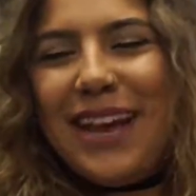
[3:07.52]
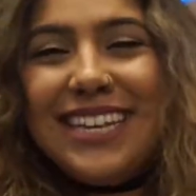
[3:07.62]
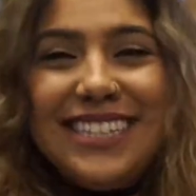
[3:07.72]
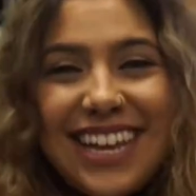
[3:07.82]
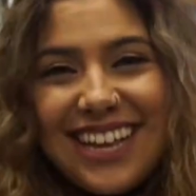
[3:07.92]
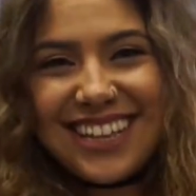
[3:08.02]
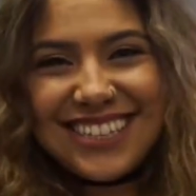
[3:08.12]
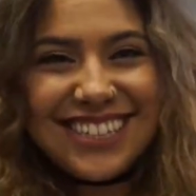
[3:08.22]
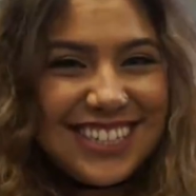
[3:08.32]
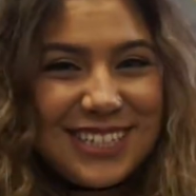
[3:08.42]
my
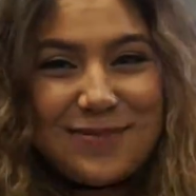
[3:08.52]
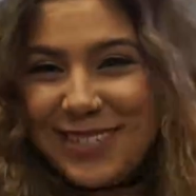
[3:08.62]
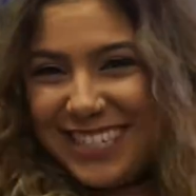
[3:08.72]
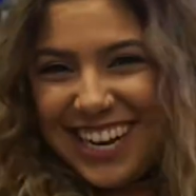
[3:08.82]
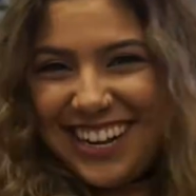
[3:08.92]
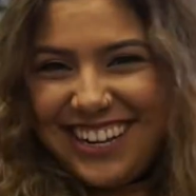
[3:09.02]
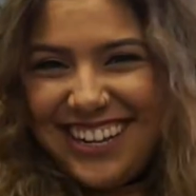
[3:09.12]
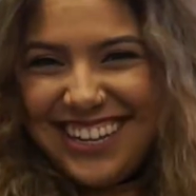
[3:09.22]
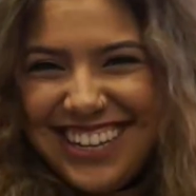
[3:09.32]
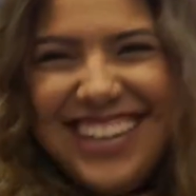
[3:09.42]
stylist is Michelle.
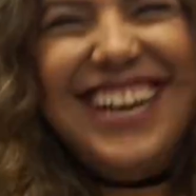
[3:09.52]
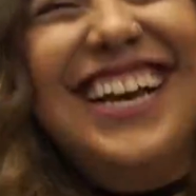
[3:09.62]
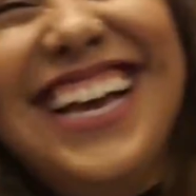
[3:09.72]
Oh my